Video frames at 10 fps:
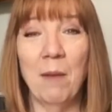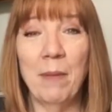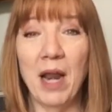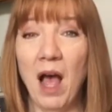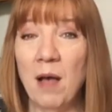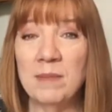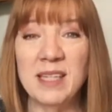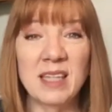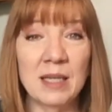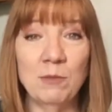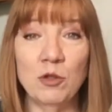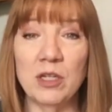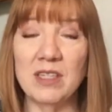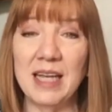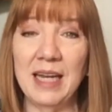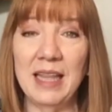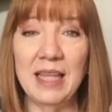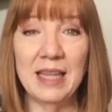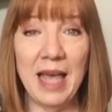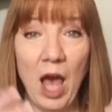But hums and lip trills,
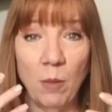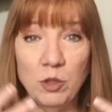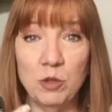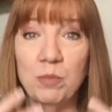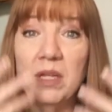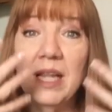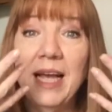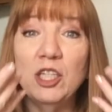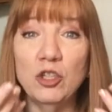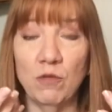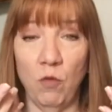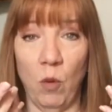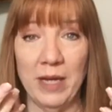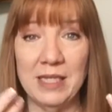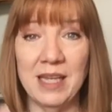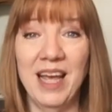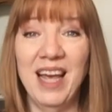anything that helps you place your voice